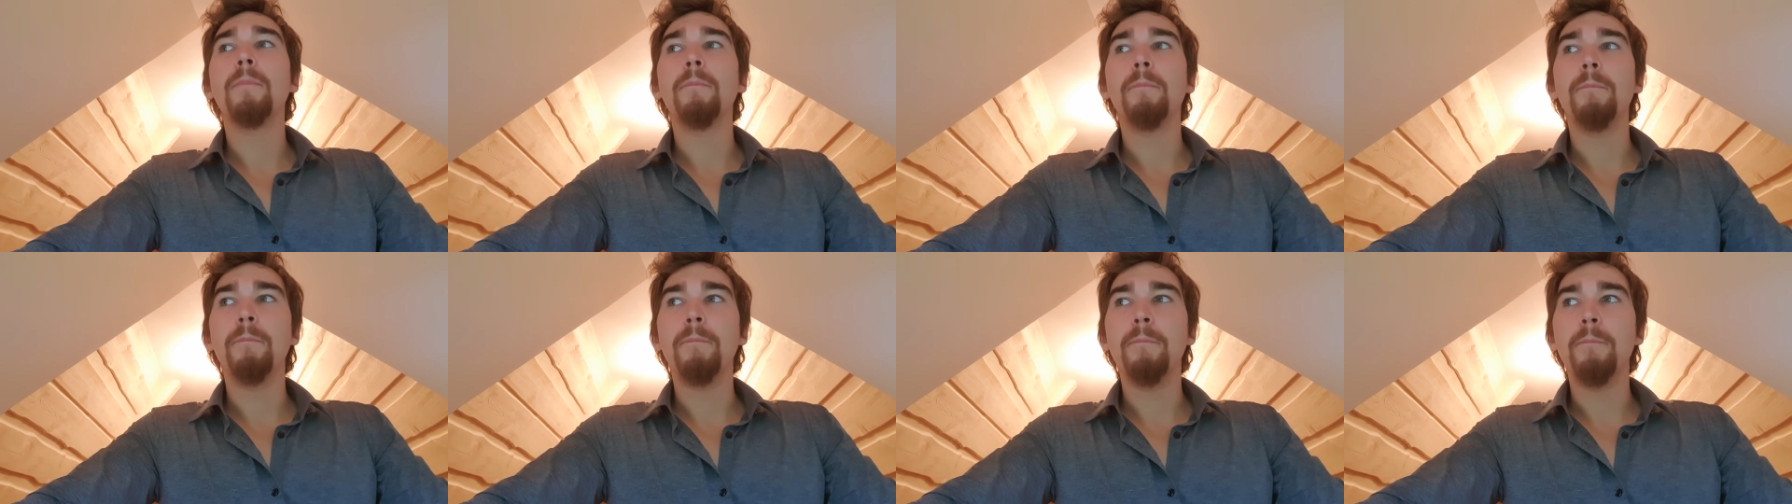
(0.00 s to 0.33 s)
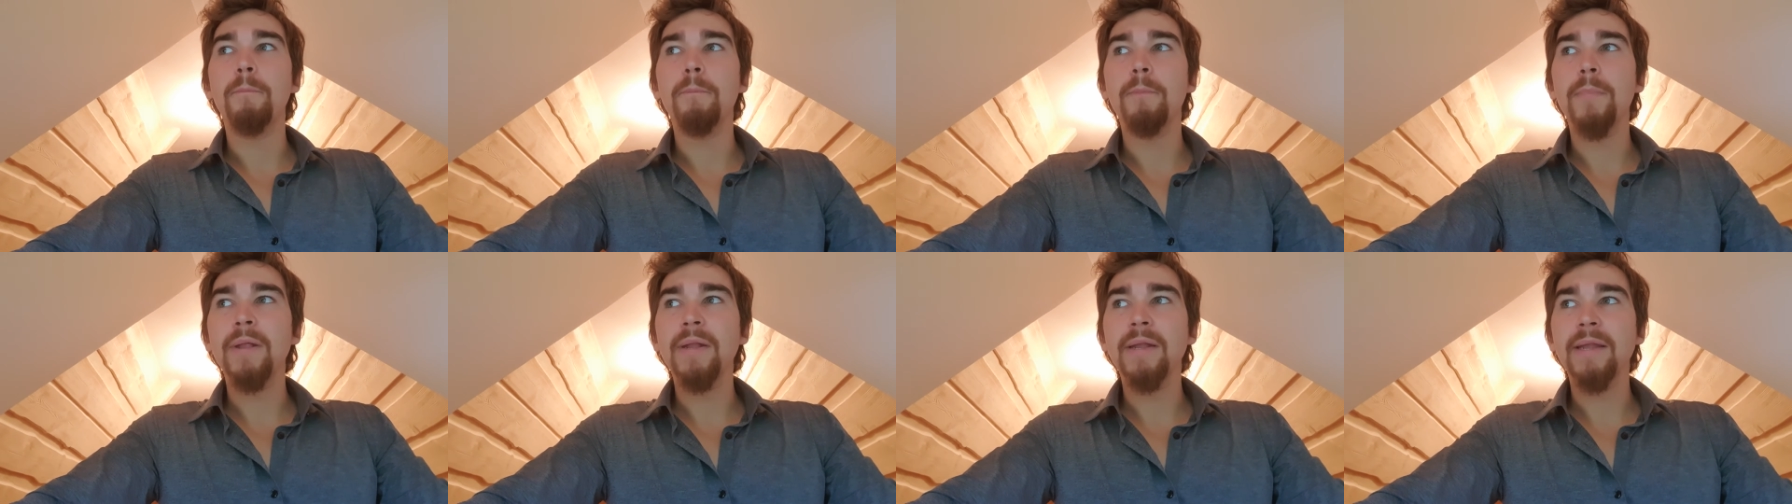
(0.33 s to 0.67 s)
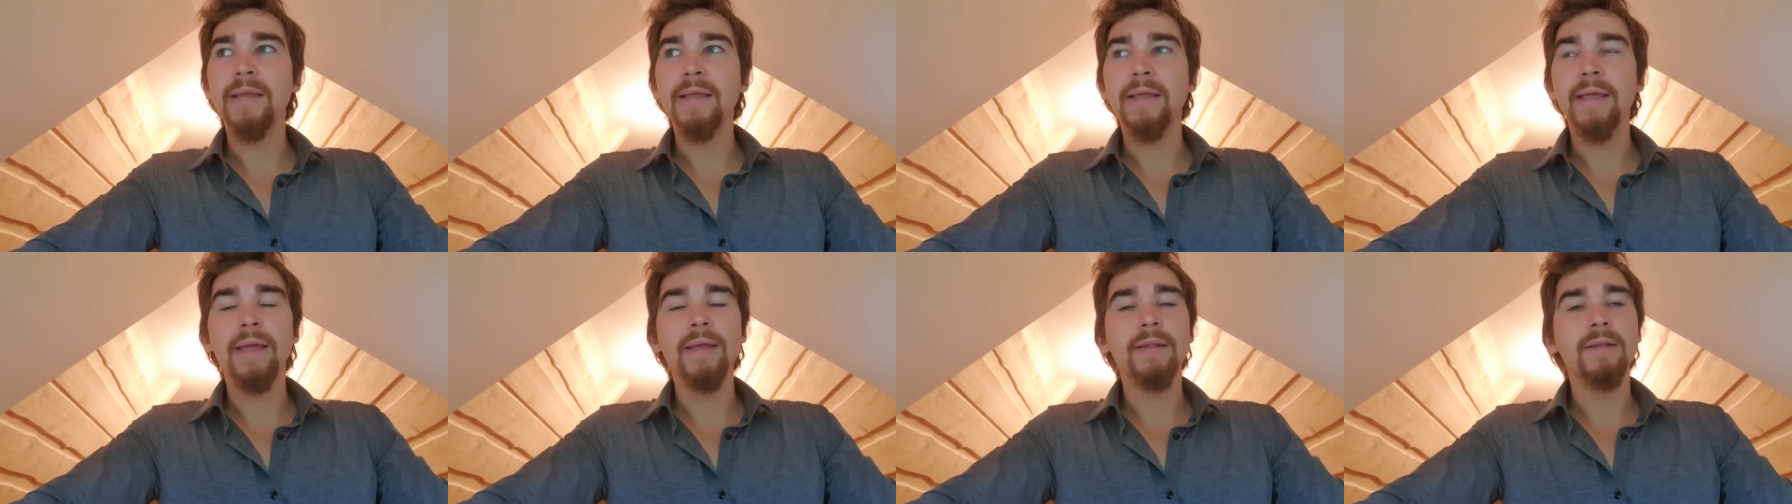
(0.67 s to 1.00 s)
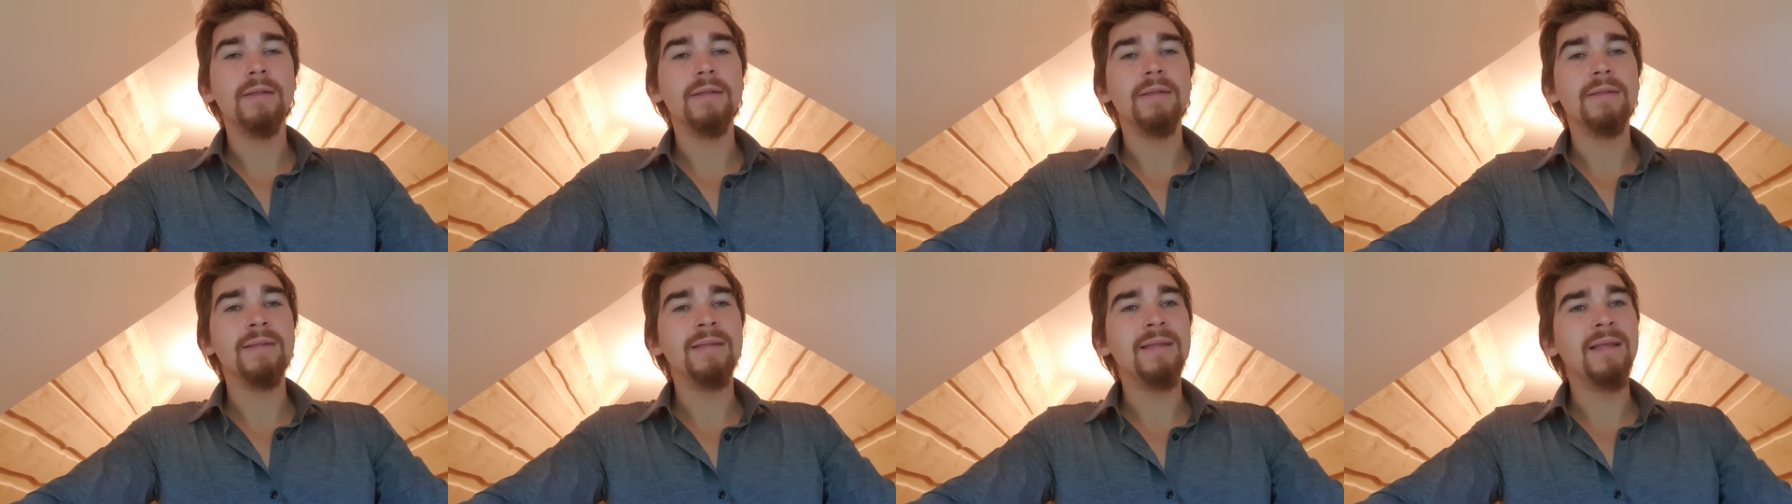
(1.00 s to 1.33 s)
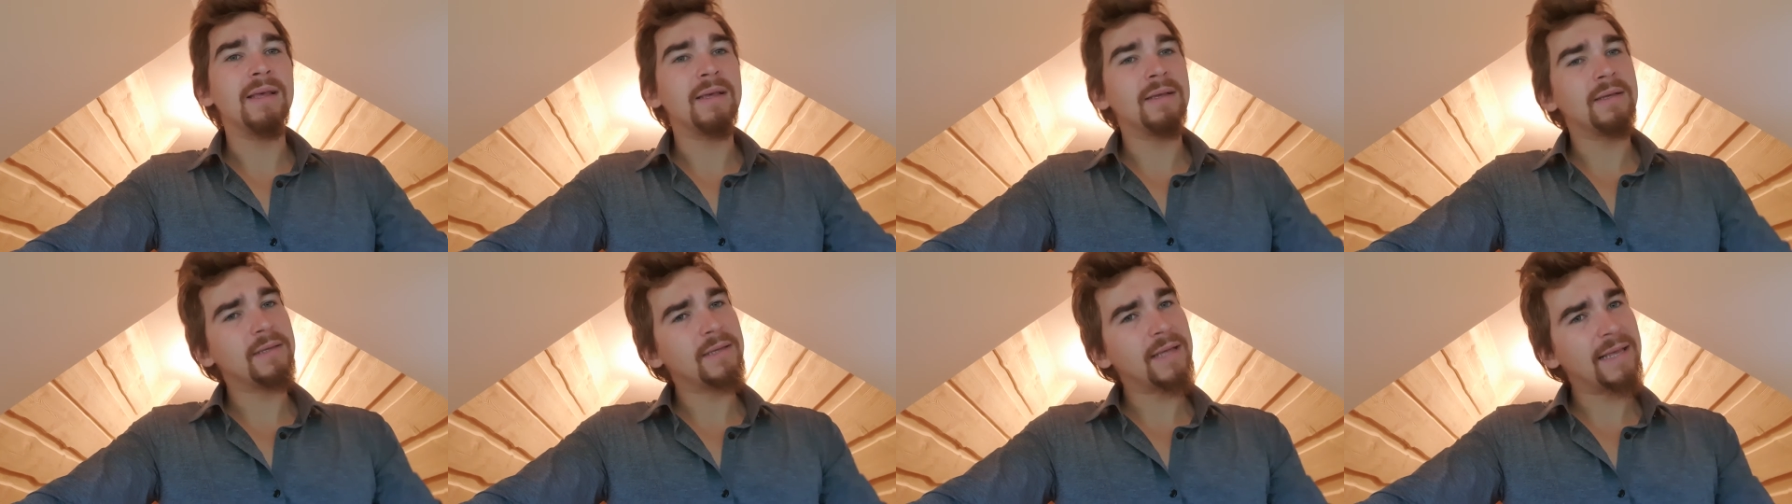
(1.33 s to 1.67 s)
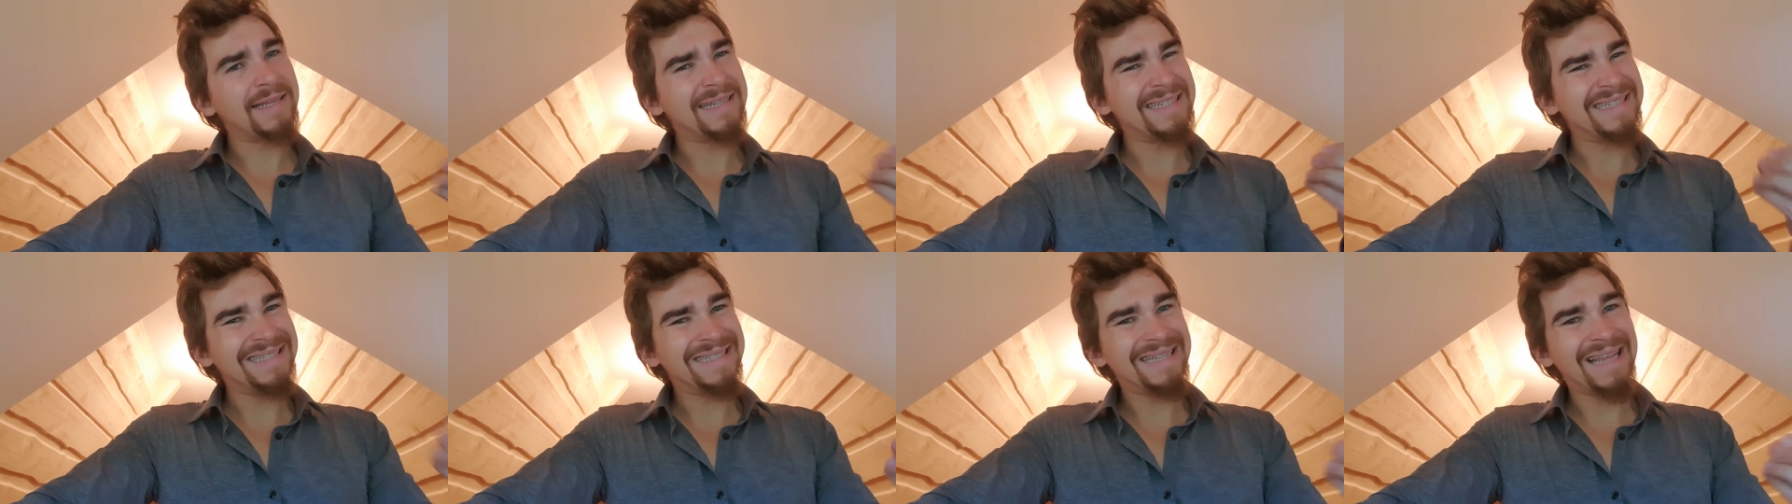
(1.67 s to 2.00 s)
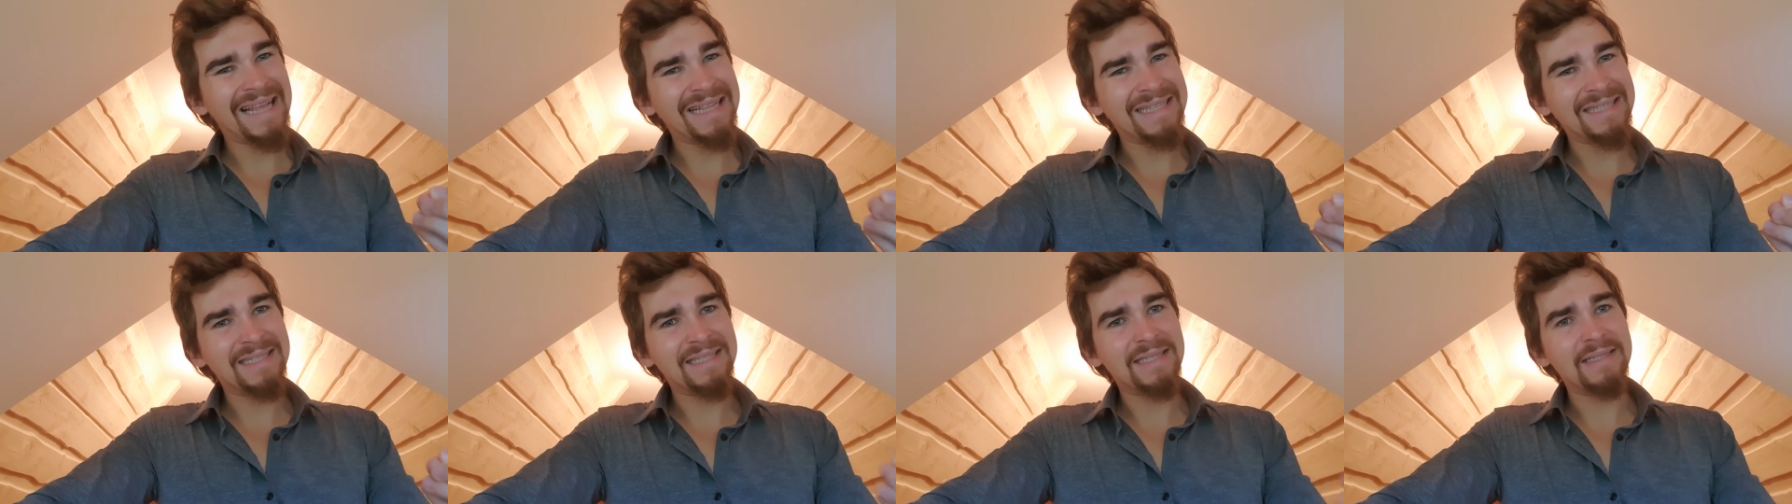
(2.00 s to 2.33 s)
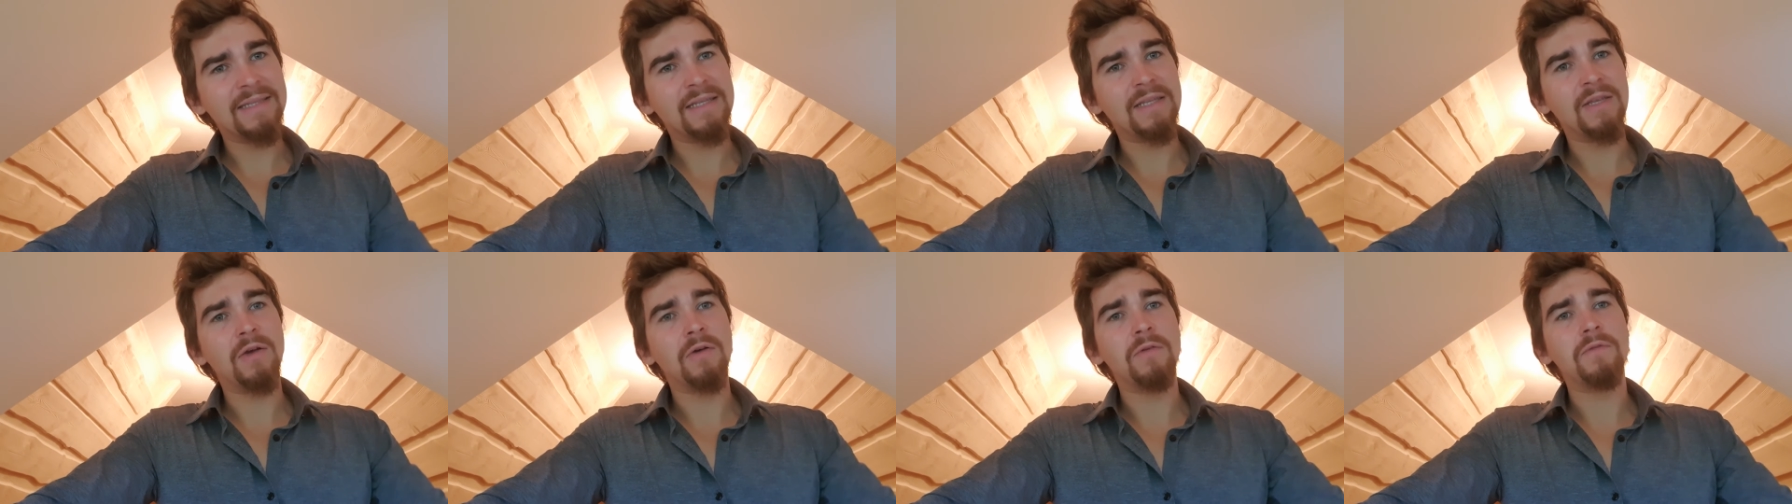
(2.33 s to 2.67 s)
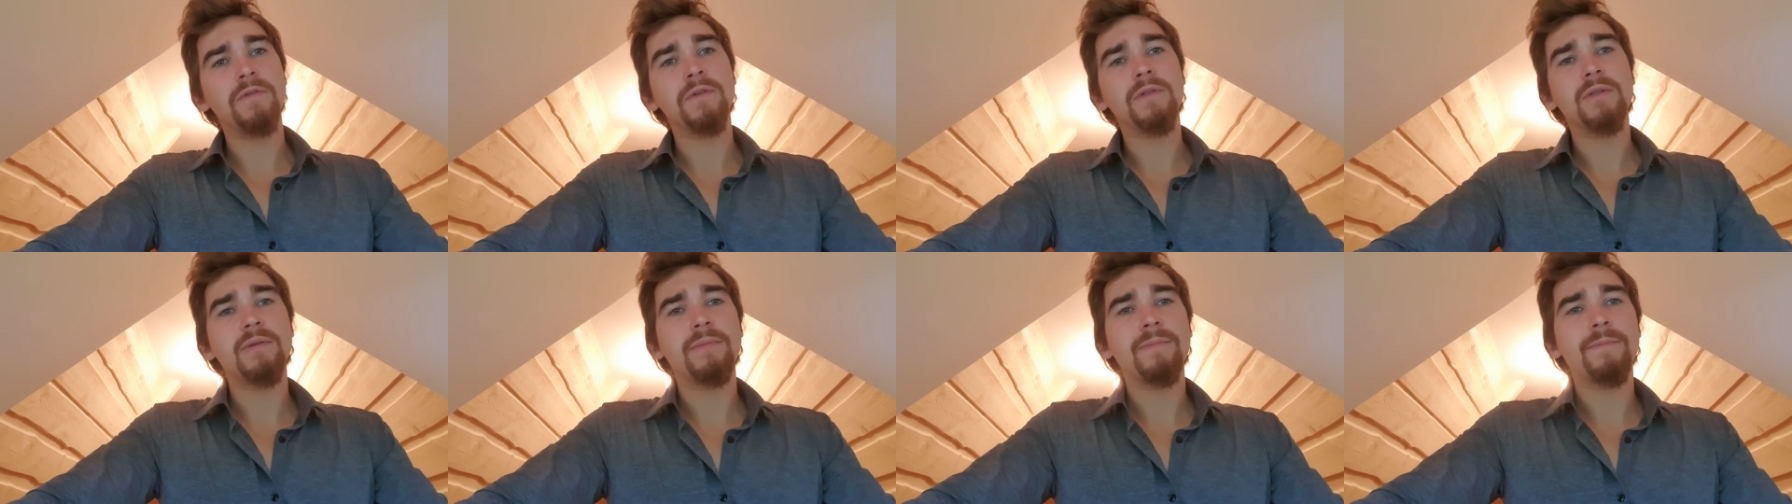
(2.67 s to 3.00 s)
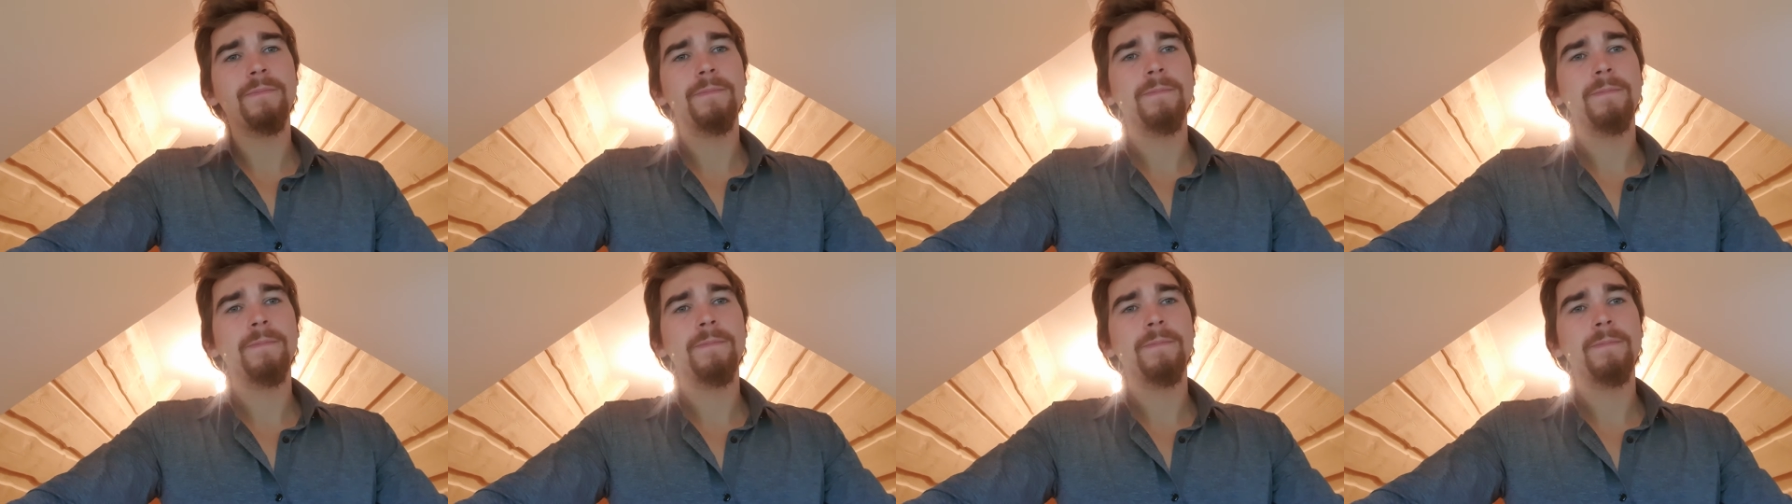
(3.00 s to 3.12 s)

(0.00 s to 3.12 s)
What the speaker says: mitigate the intensity of it.